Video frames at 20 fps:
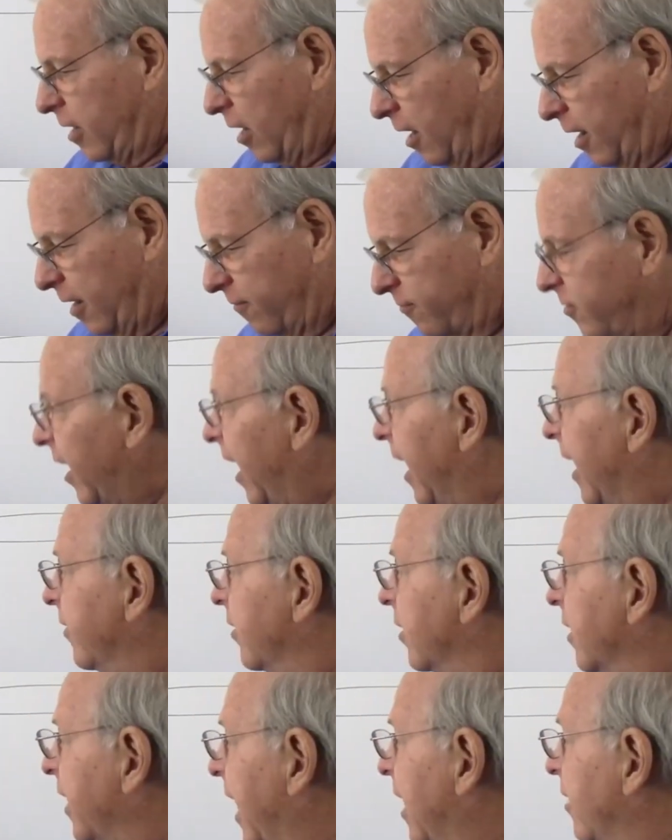Now I have to
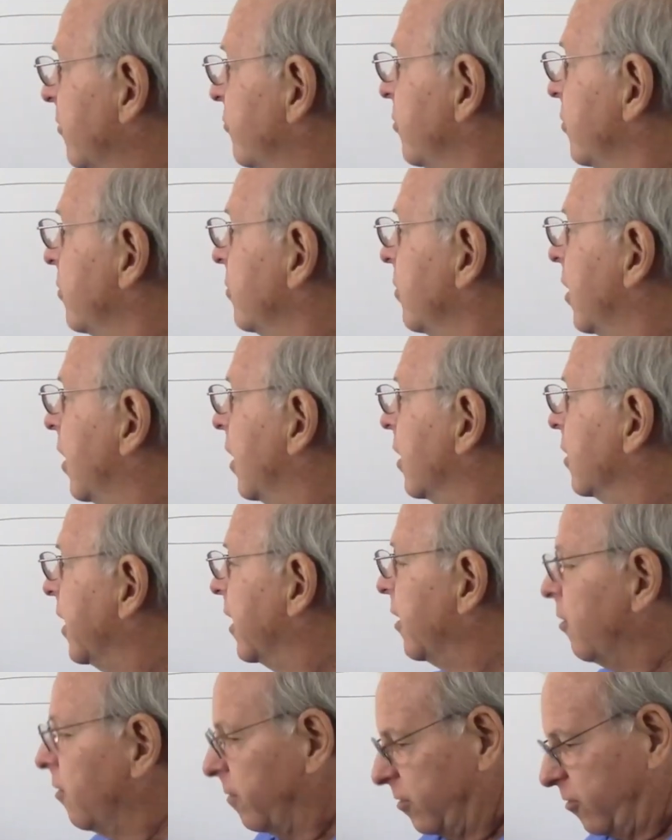add the last
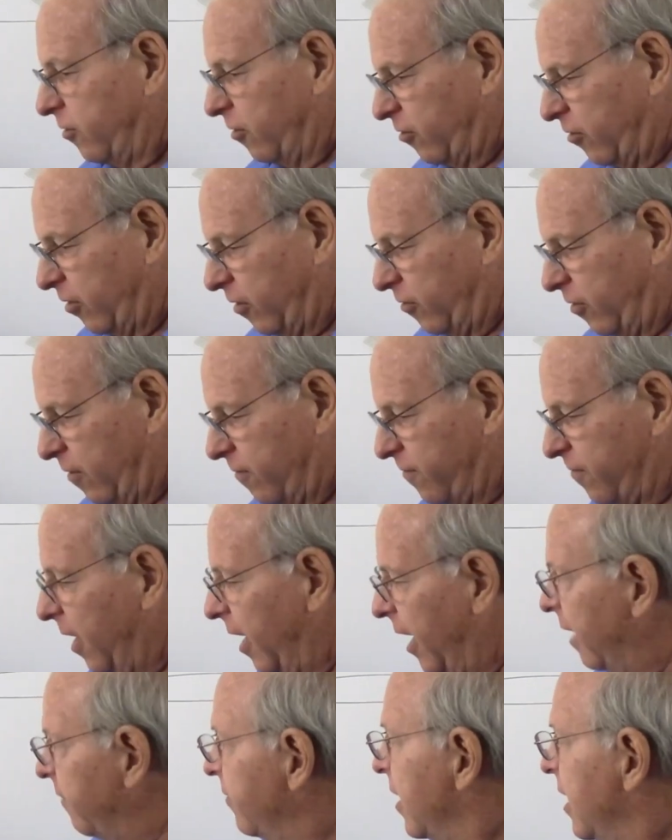letter, which is
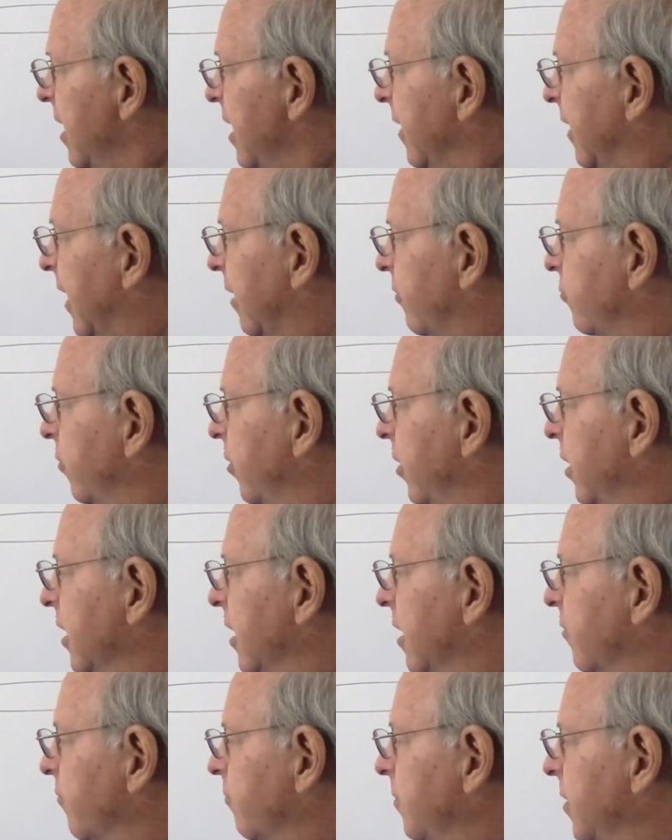65. That's going to
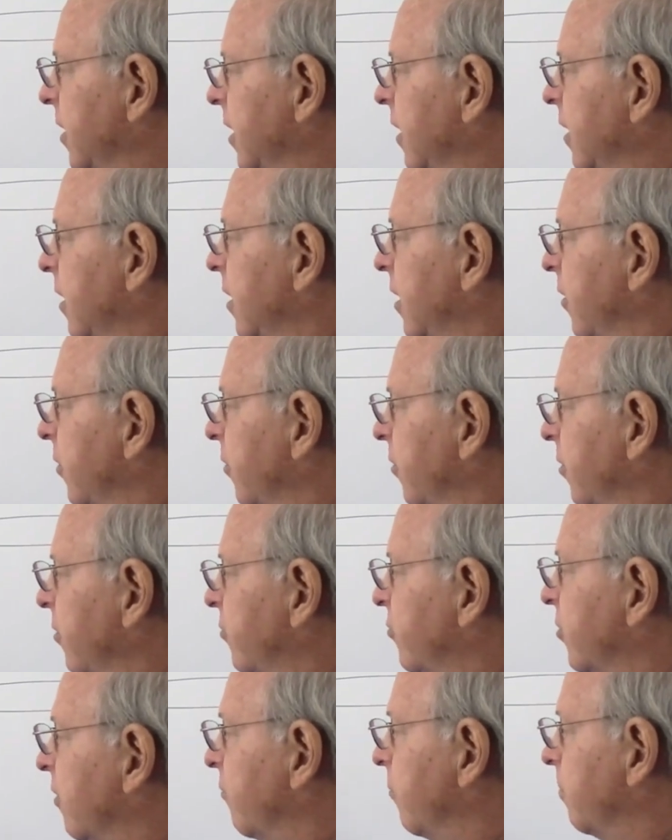give me
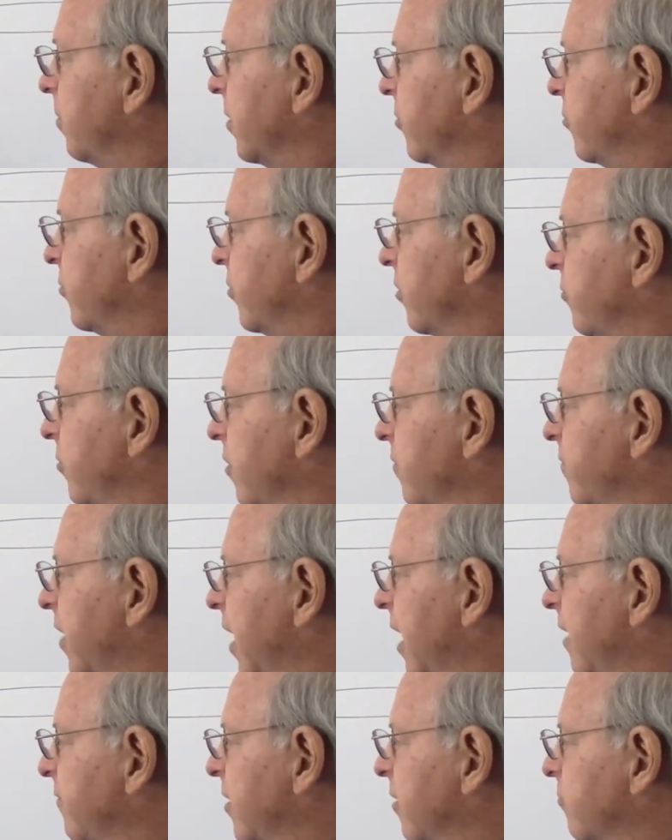37 plus
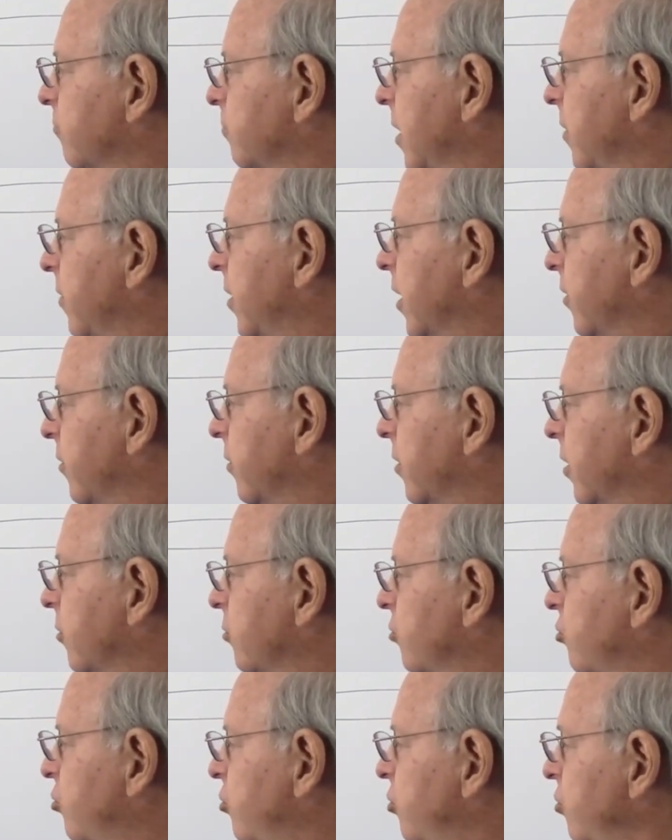65 gives me
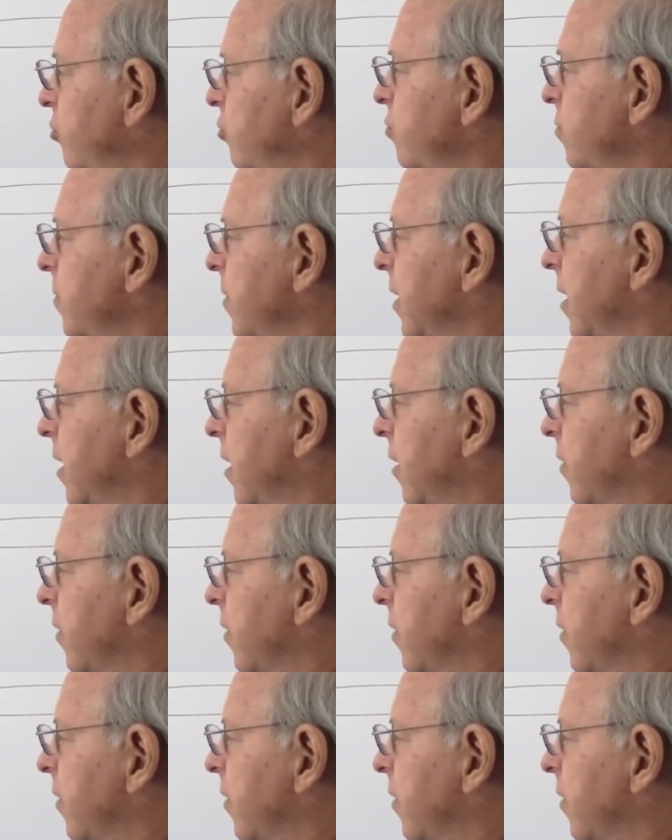102.